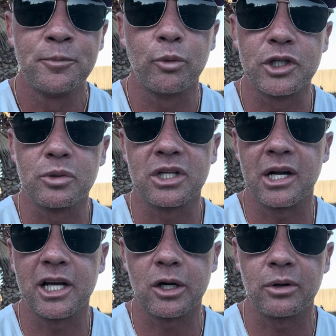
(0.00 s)
which was
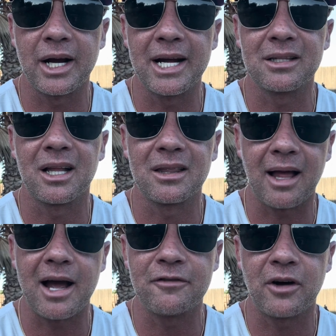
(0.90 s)
going to create the
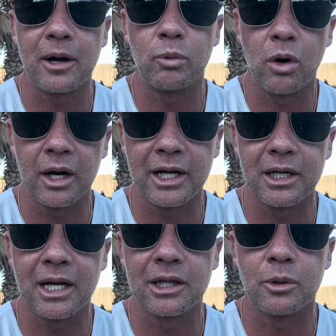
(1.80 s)
life I
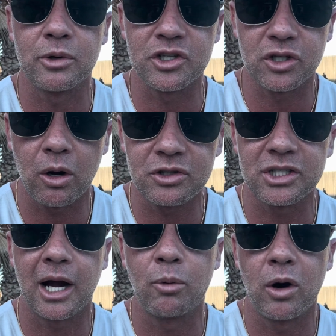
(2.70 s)
wanted and the results
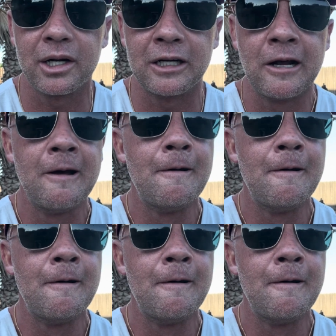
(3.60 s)
I wanted.